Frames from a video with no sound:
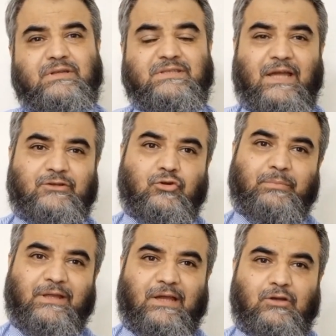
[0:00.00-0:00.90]

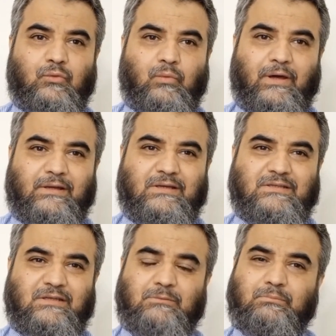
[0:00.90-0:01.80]

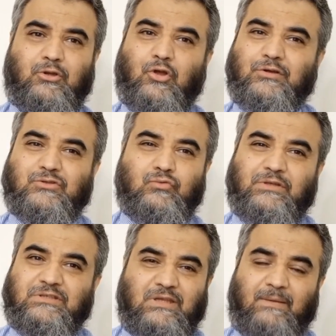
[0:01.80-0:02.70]
cytomegalovirus, it belongs to
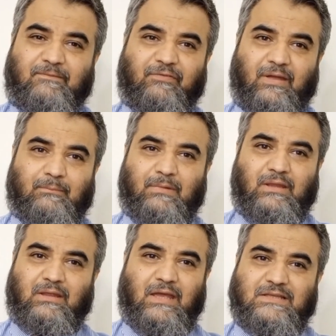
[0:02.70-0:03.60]
the same
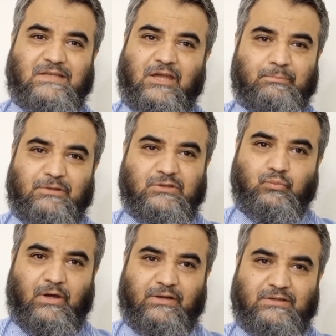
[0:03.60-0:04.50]
family as herpes
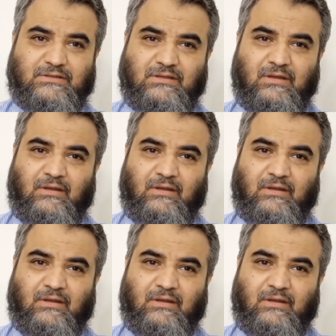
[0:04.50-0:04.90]
virus